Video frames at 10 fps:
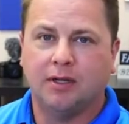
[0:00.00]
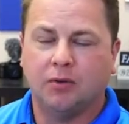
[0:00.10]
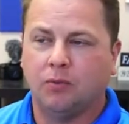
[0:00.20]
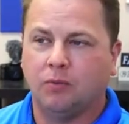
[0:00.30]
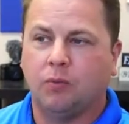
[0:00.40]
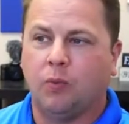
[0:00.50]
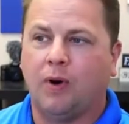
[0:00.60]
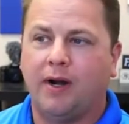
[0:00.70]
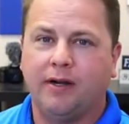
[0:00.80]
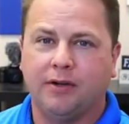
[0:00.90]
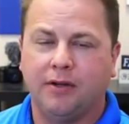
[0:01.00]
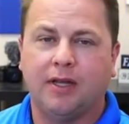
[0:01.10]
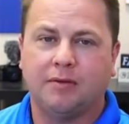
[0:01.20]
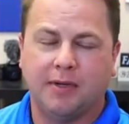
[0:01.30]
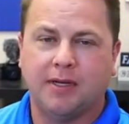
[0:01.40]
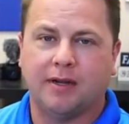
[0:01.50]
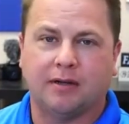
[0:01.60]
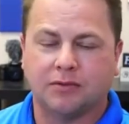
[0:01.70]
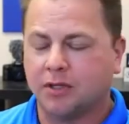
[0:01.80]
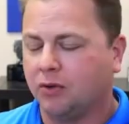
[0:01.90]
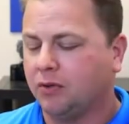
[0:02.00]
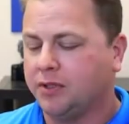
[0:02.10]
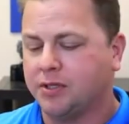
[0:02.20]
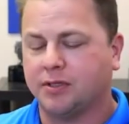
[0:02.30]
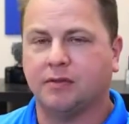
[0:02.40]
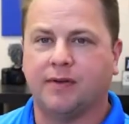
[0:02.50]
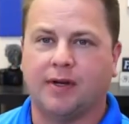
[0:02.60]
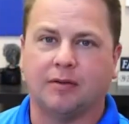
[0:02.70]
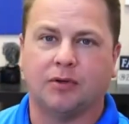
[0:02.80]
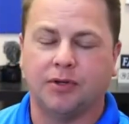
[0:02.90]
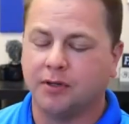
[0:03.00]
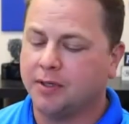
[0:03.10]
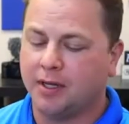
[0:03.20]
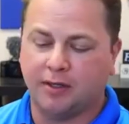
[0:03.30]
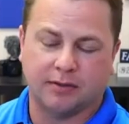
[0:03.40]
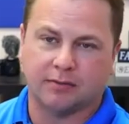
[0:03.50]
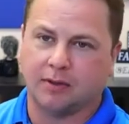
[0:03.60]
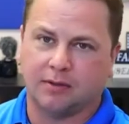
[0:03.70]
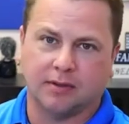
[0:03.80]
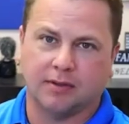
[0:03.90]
Why are you letting me down? Totally justifiable. You're not in the wrong